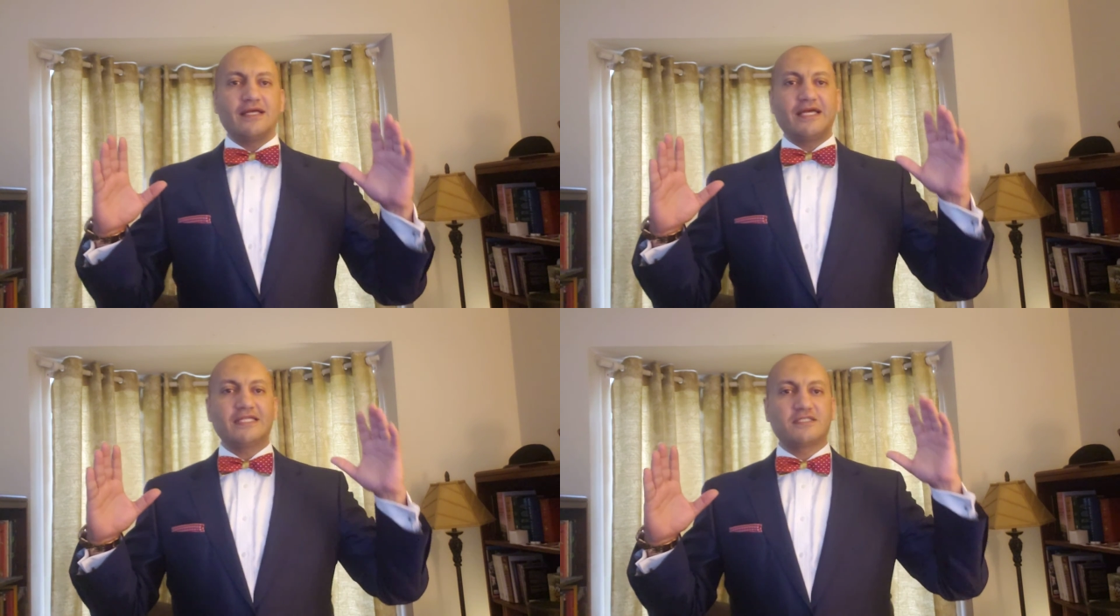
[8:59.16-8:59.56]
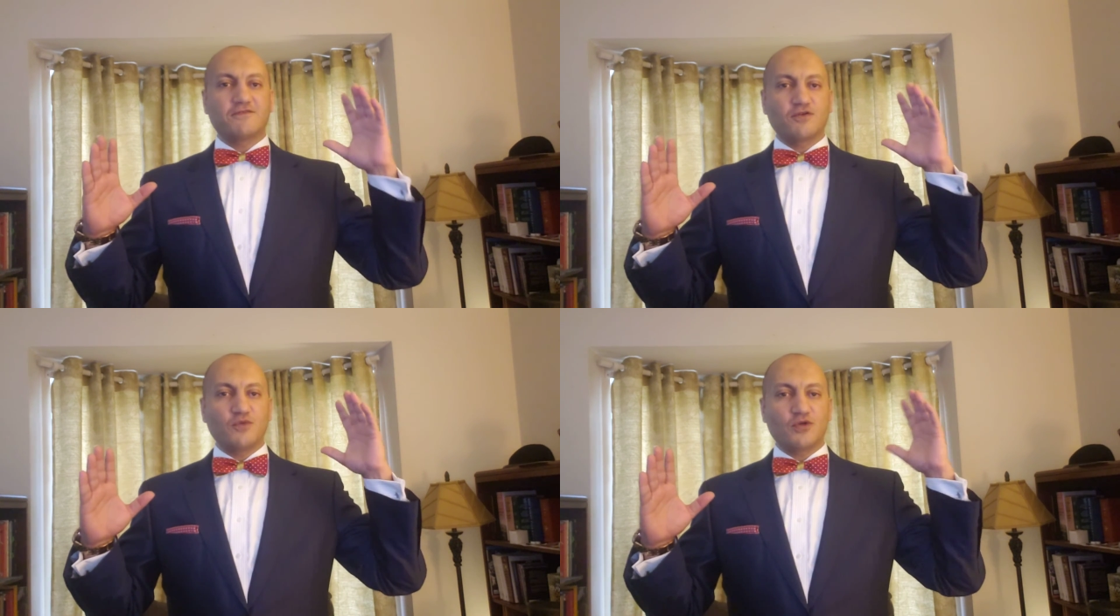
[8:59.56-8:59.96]
it's
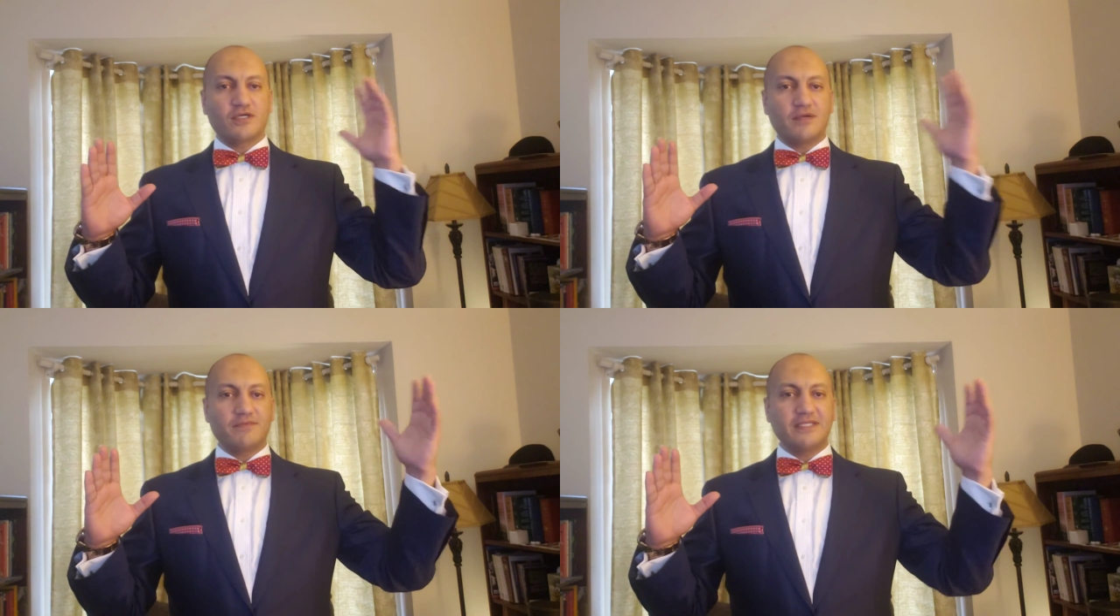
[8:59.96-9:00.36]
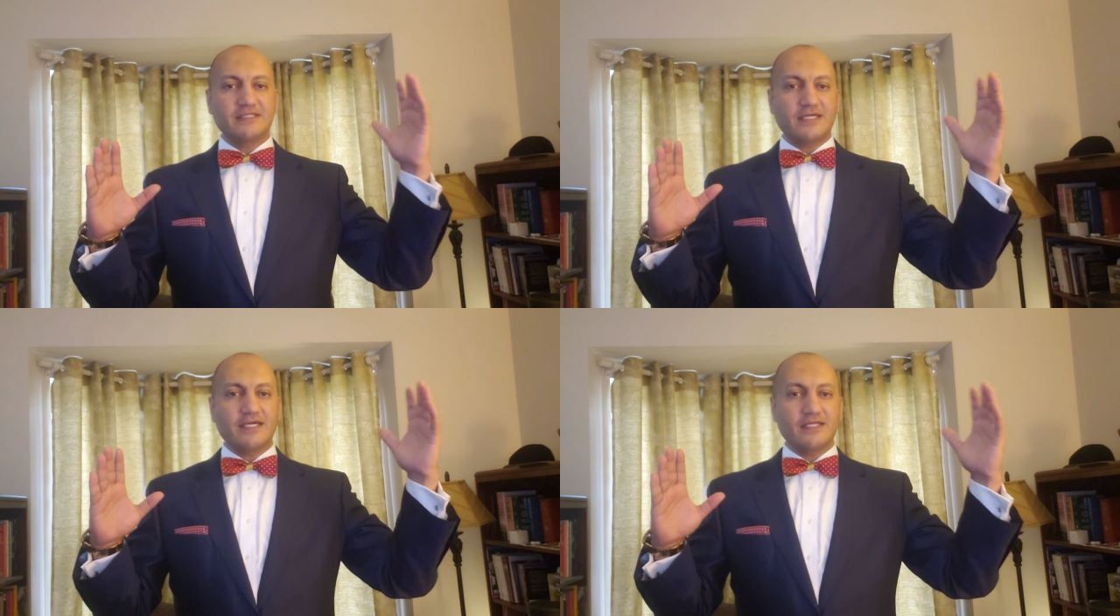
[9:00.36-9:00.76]
from your company
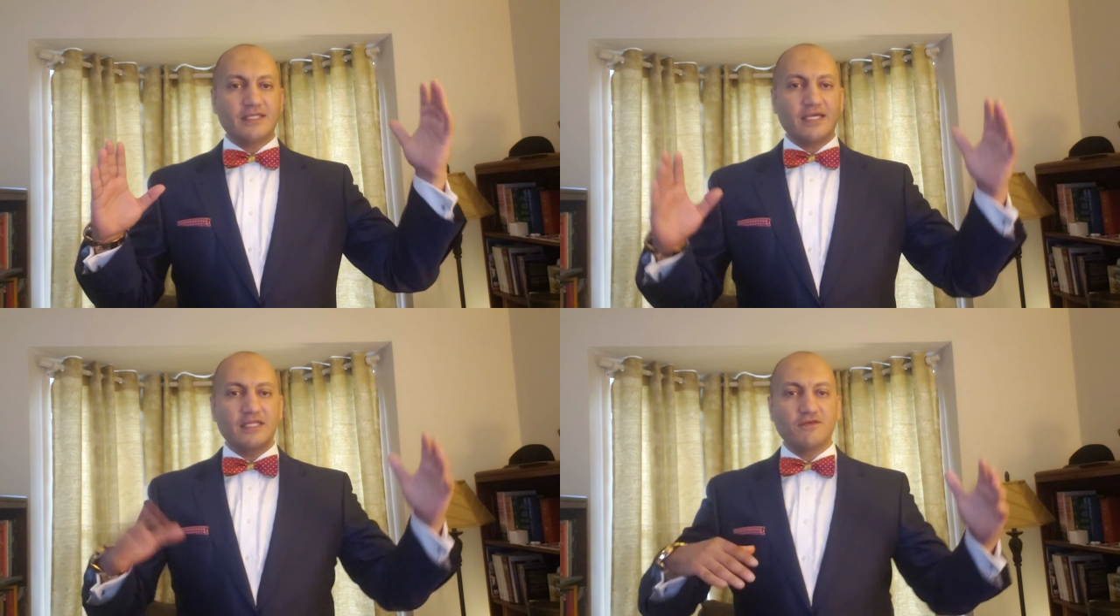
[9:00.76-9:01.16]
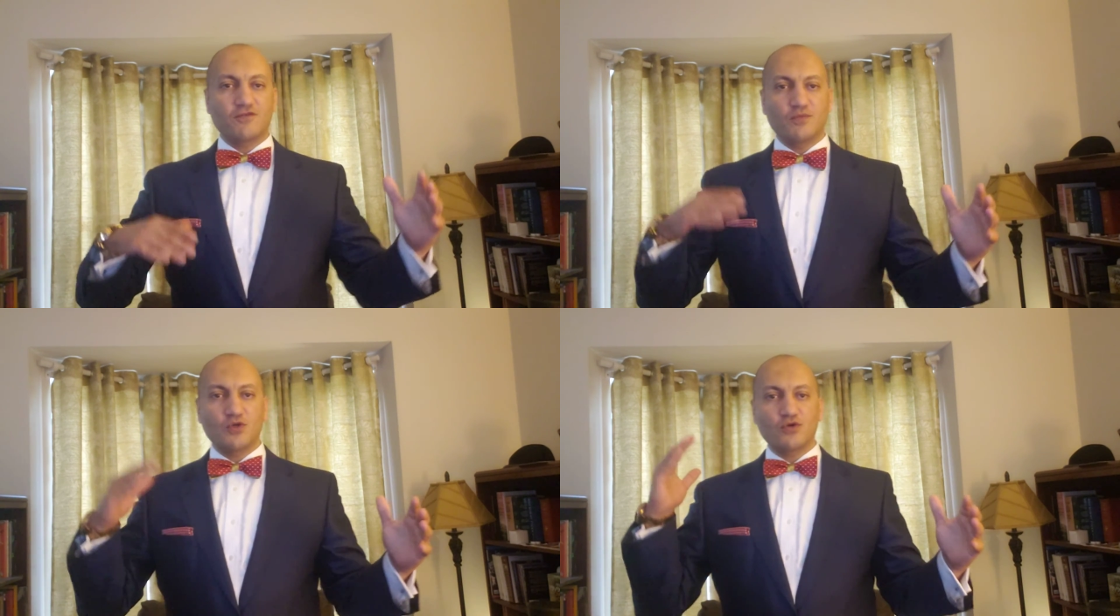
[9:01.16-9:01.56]
side and
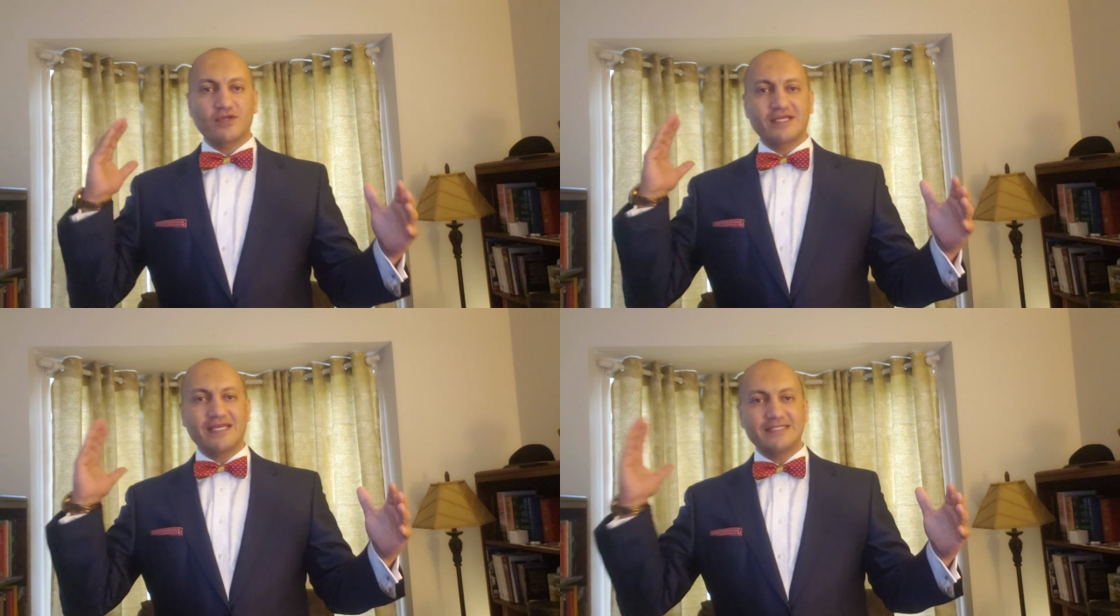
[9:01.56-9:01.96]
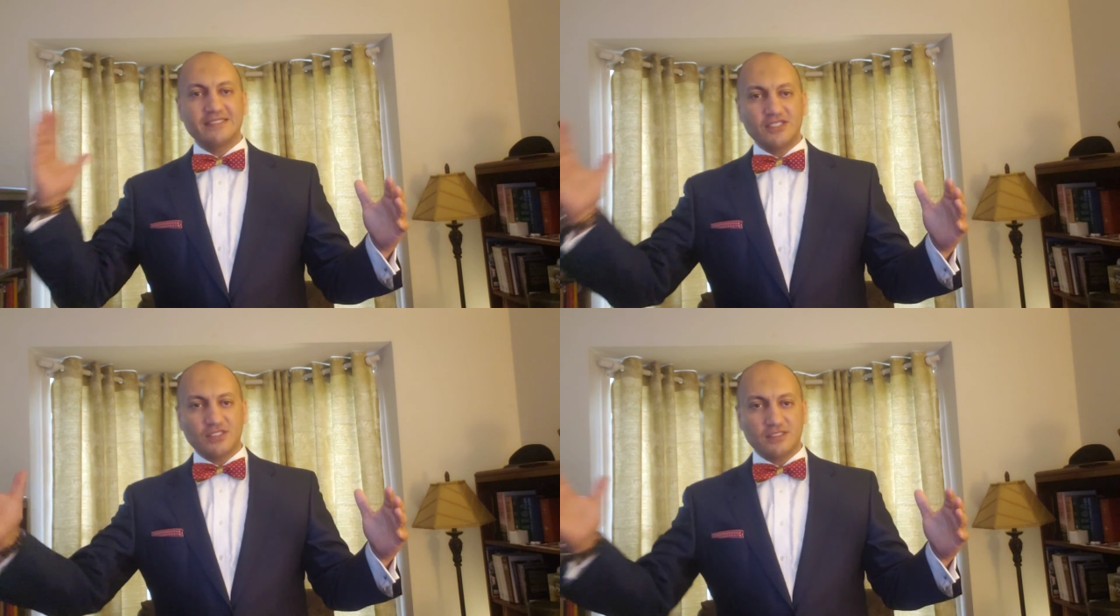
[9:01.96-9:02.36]
from your
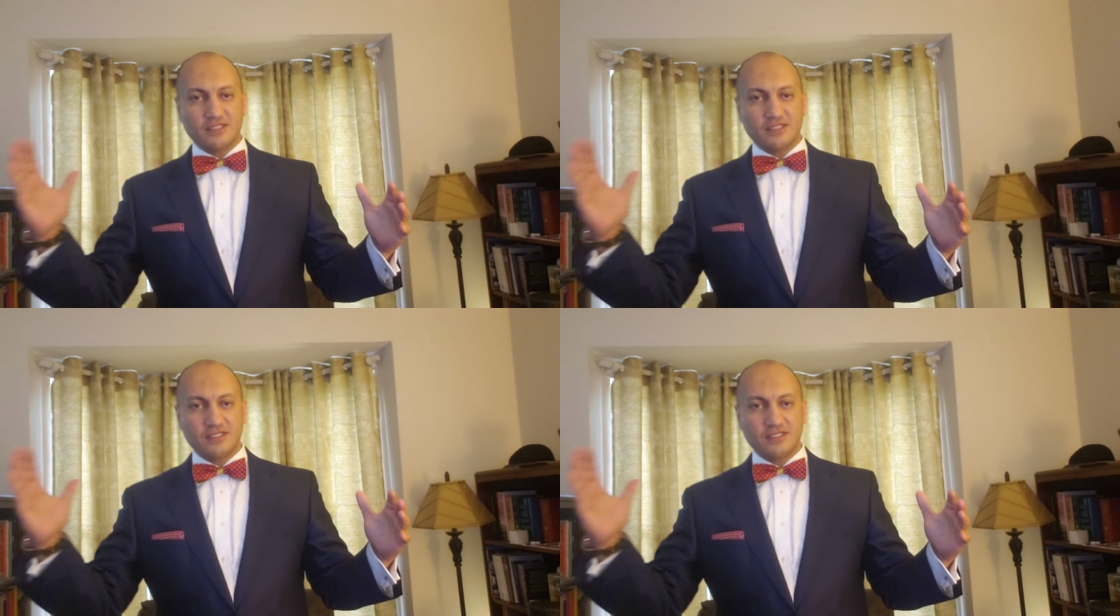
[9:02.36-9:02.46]
organization